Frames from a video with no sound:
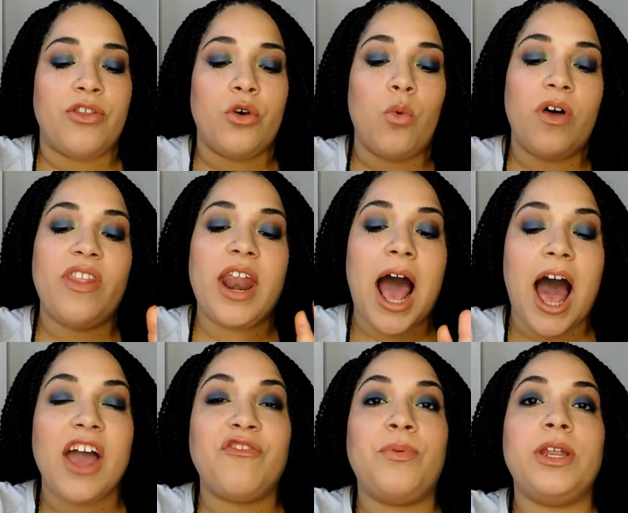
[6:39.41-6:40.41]
The one that
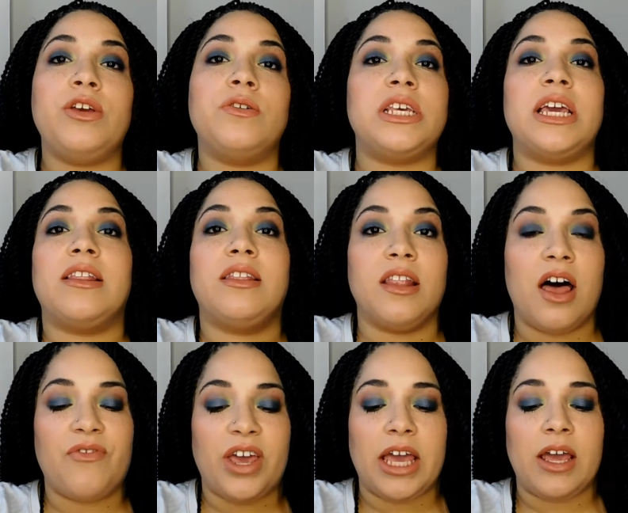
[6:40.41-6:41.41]
I've been using and
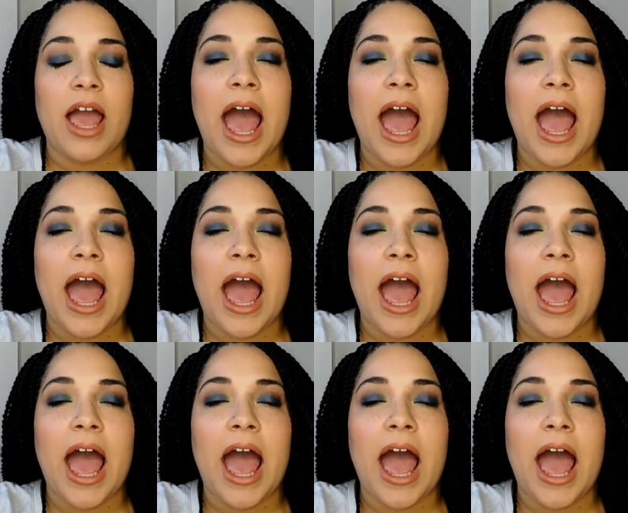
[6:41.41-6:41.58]
loving